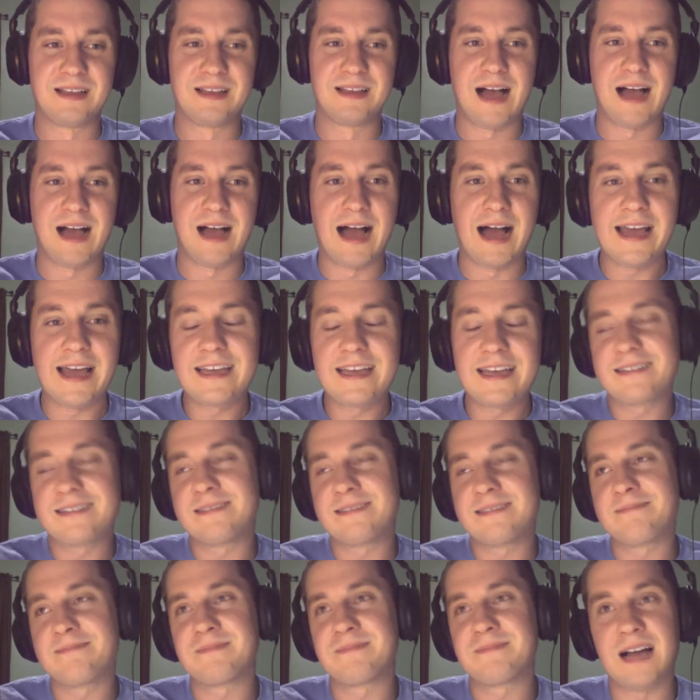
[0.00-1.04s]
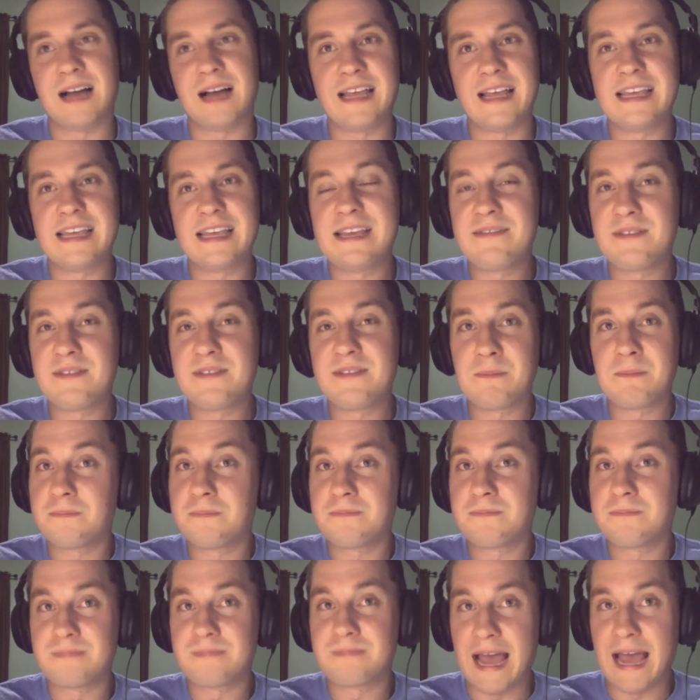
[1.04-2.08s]
I, even
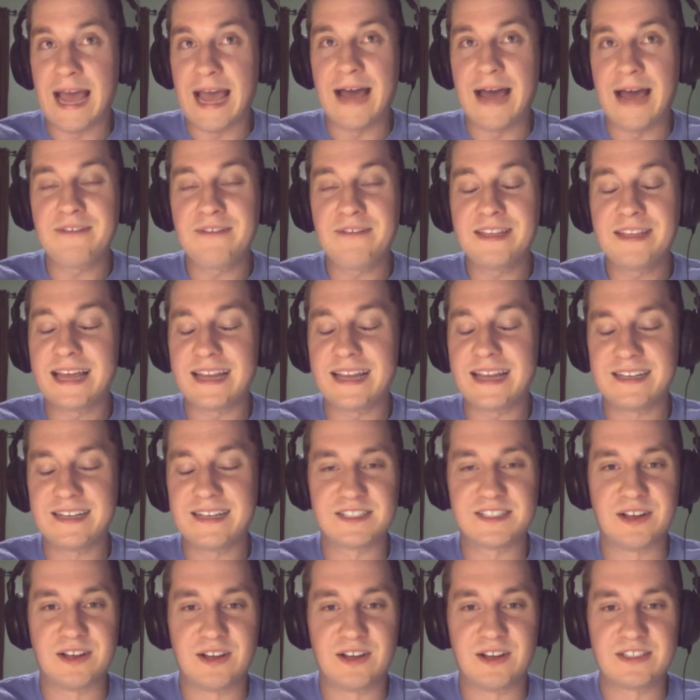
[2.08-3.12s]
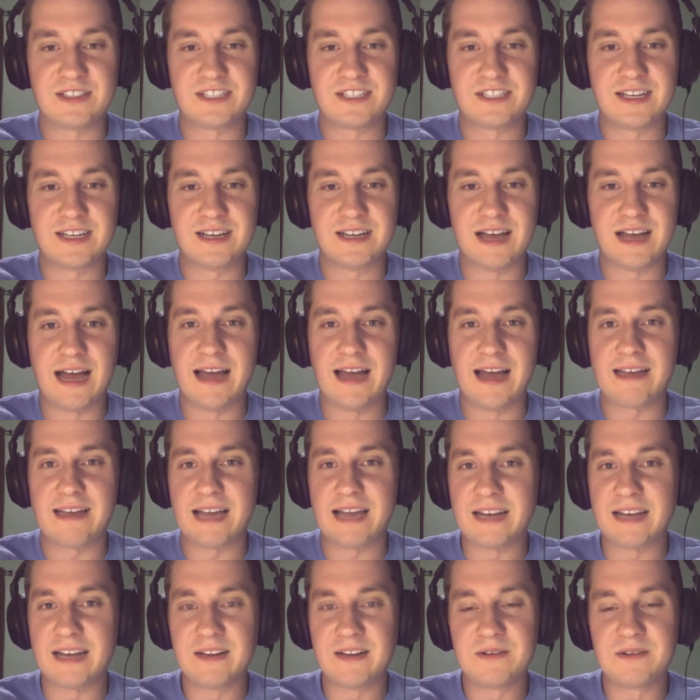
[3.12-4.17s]
having that nostalgia, I
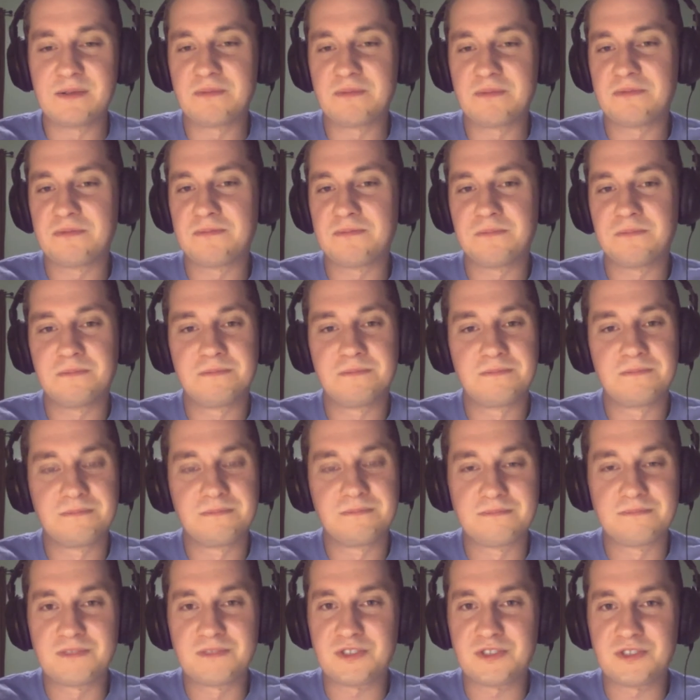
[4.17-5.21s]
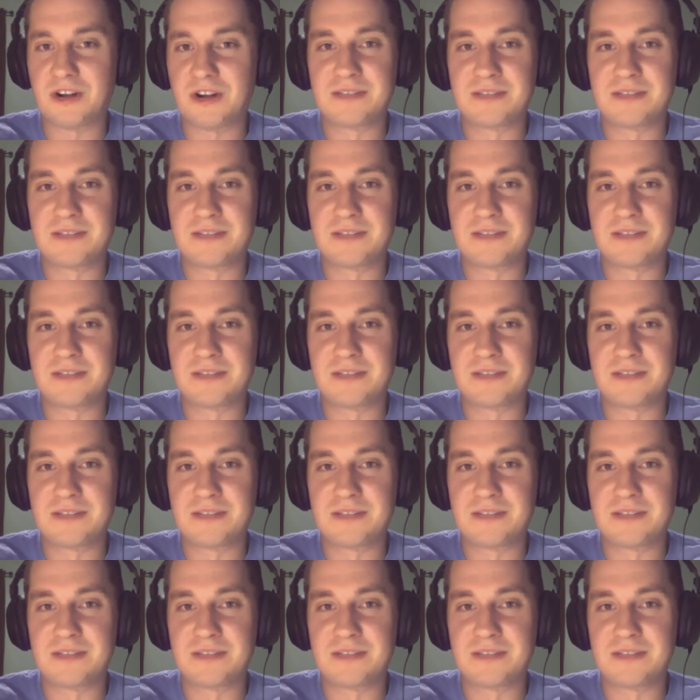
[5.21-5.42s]
kind of shrugged